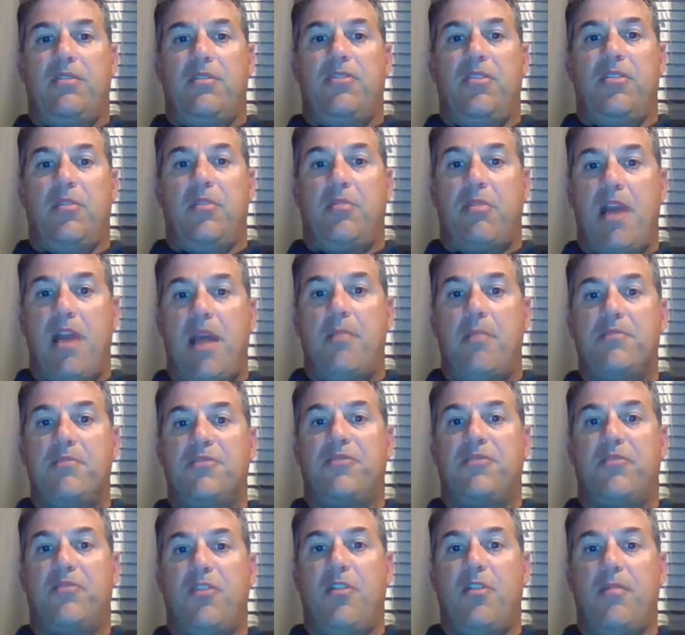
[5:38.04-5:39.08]
to the
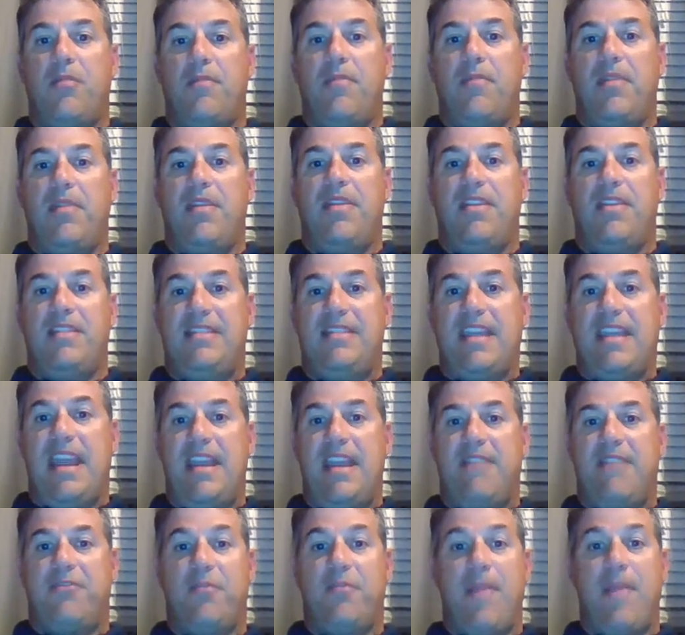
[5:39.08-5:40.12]
problems from
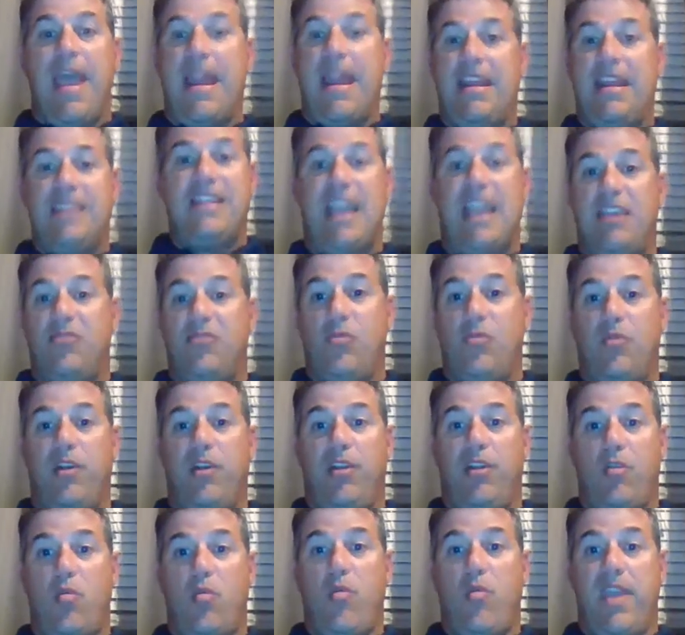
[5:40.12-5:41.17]
any day
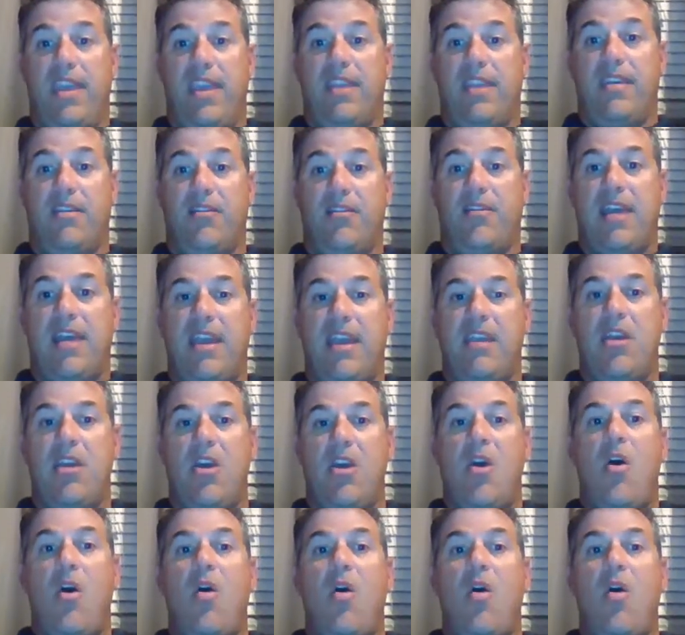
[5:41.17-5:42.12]
during the week. Okay.